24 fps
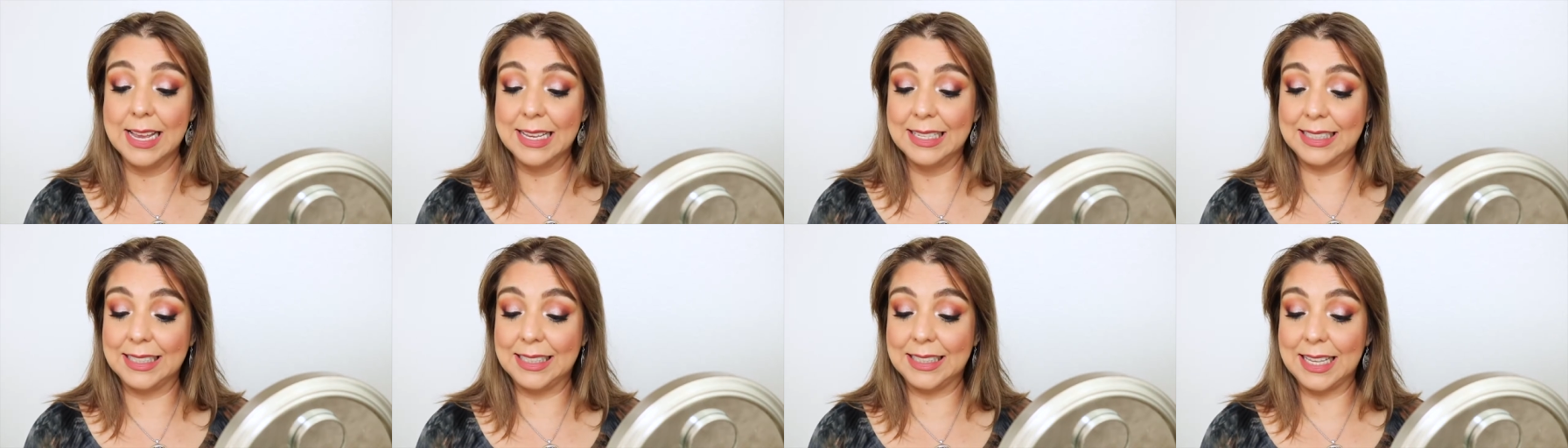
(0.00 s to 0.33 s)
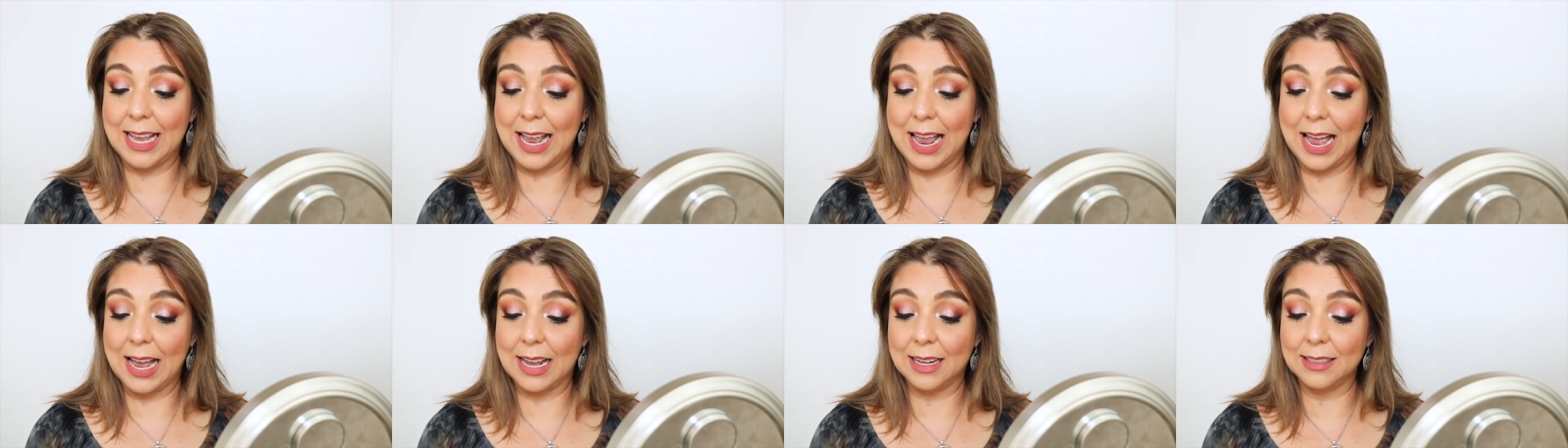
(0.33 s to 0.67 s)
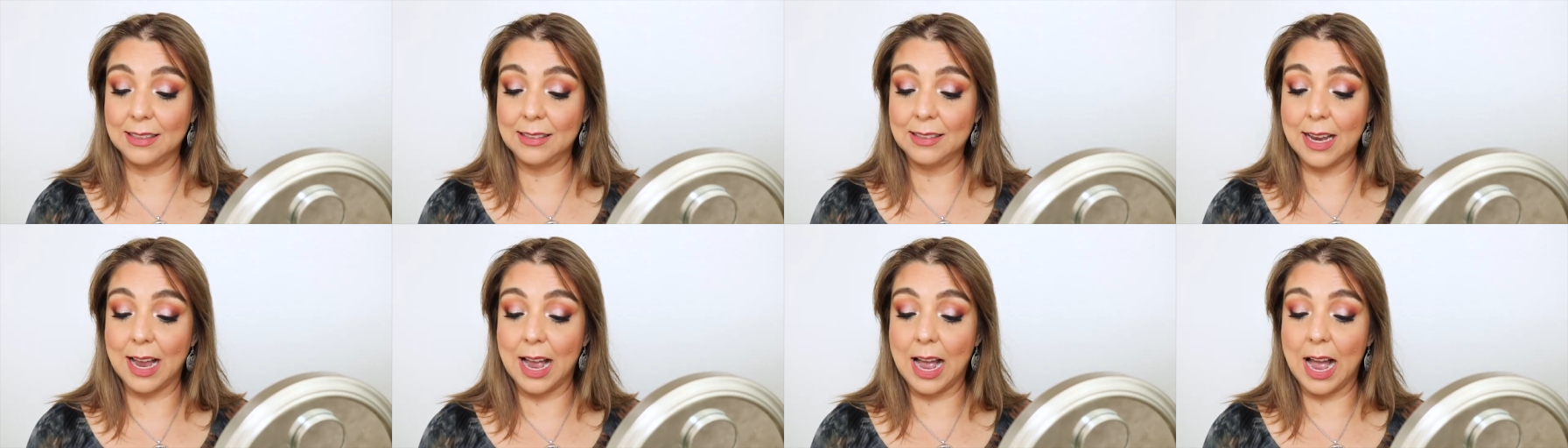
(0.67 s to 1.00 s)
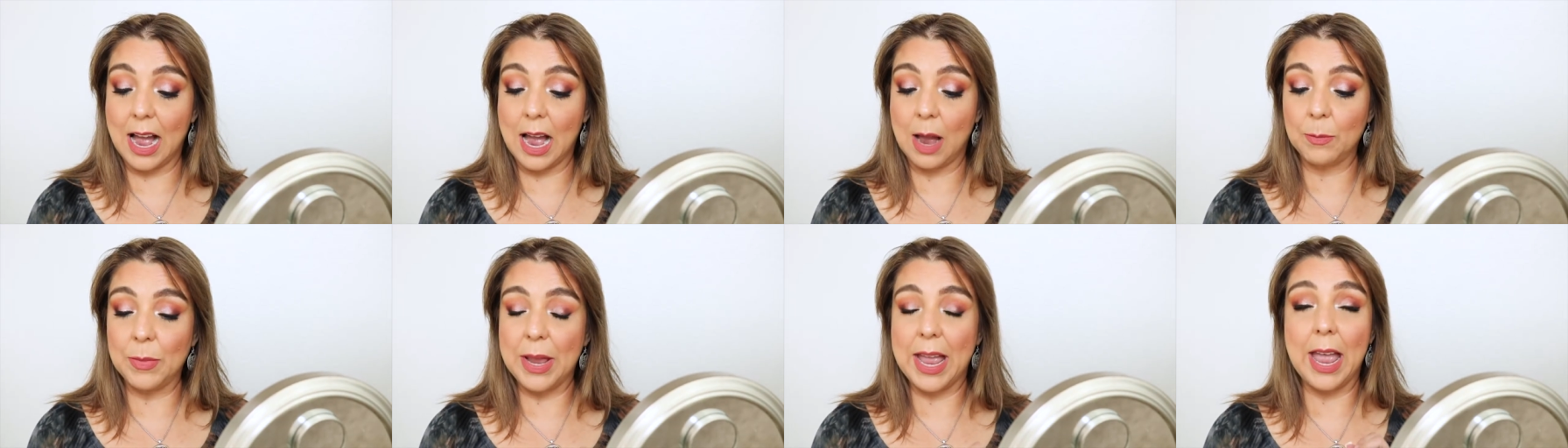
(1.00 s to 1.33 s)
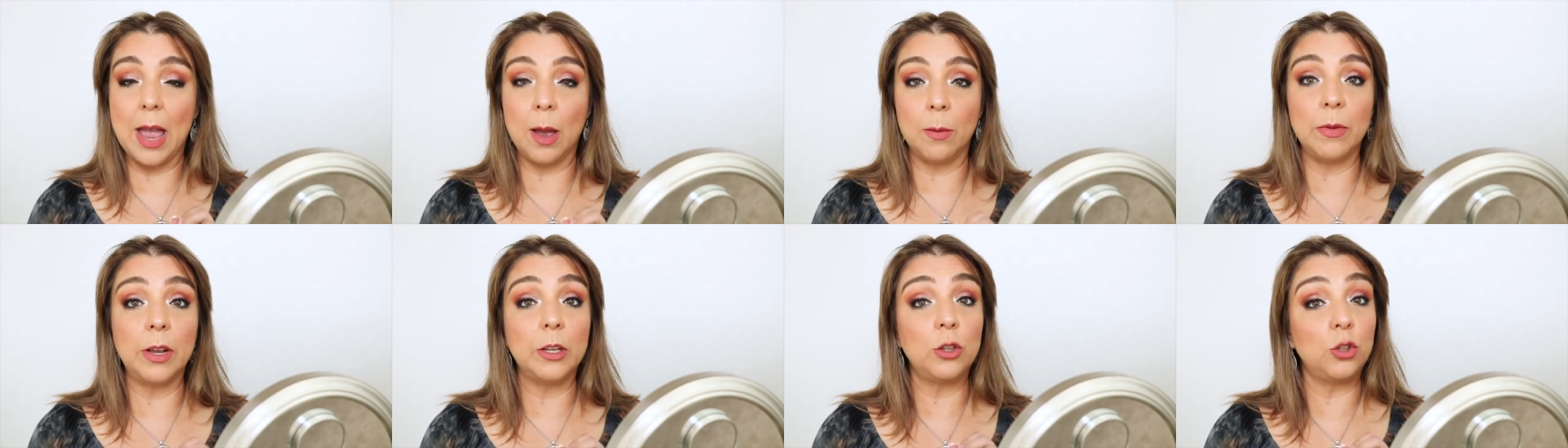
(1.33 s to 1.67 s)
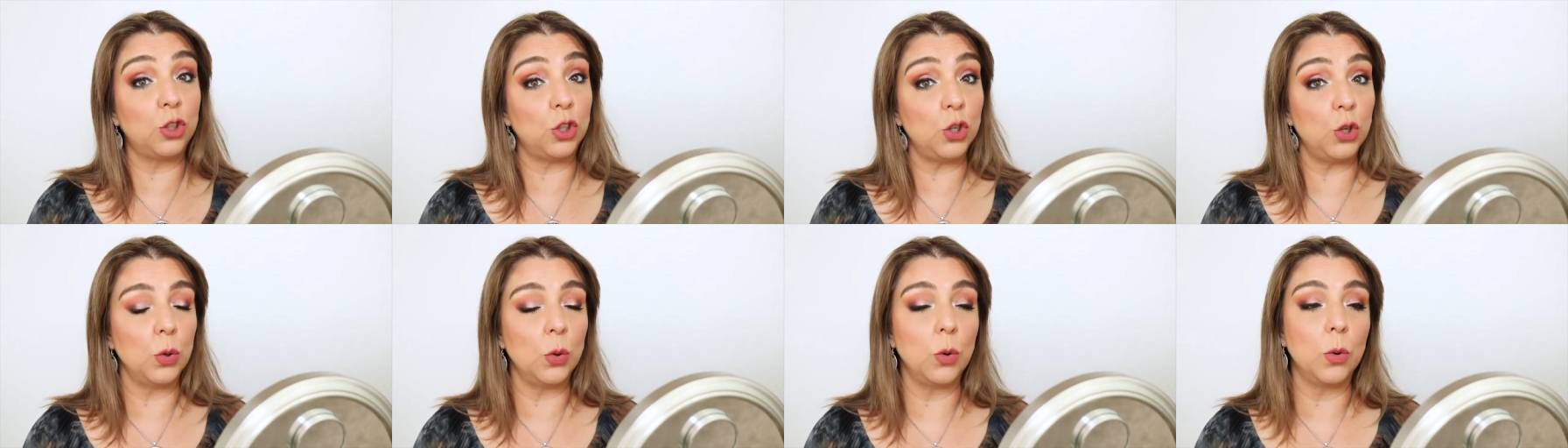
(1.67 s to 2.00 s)
sand um,
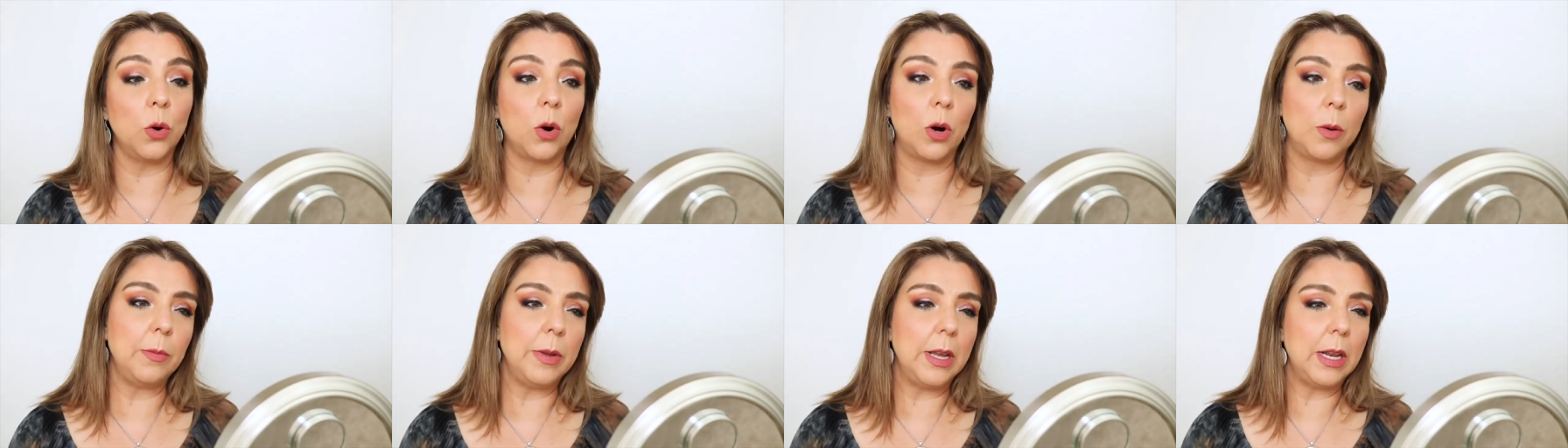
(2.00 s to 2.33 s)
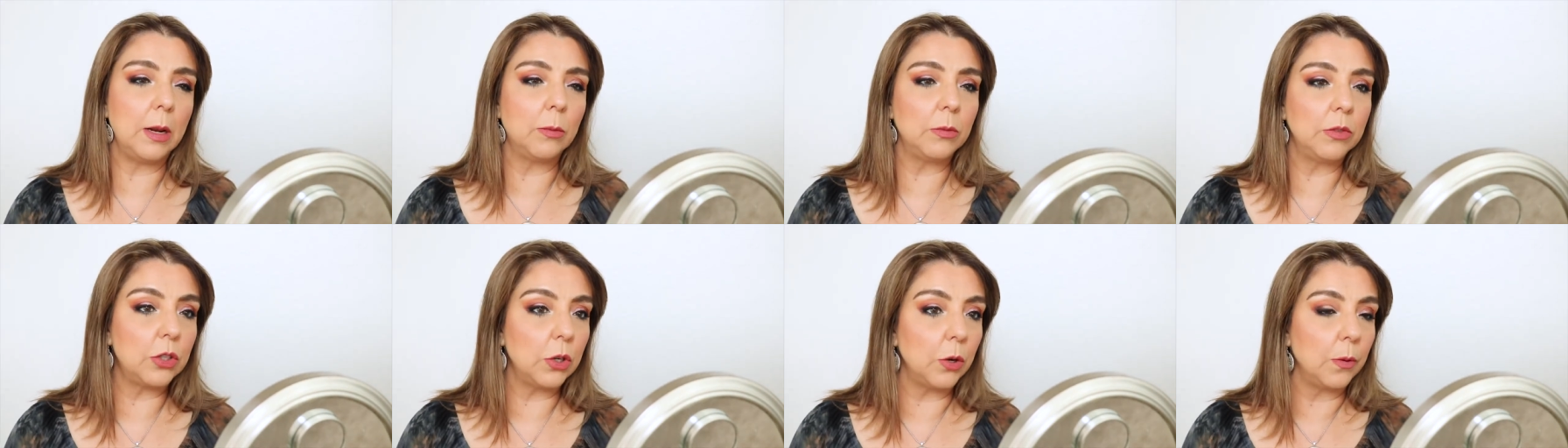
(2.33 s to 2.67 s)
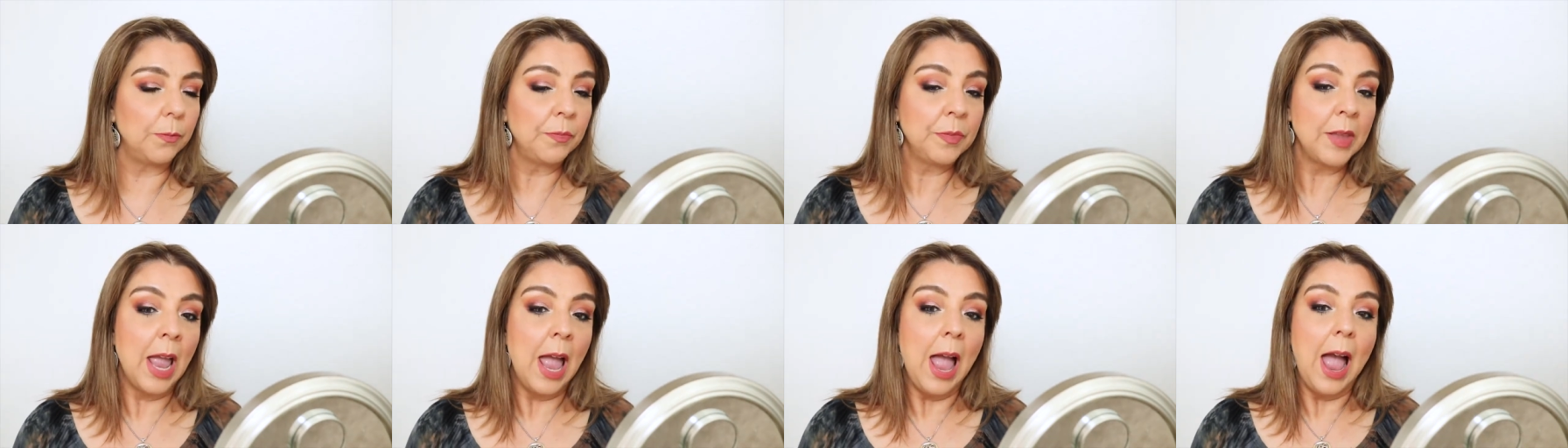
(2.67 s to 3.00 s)
M2 or medium 2.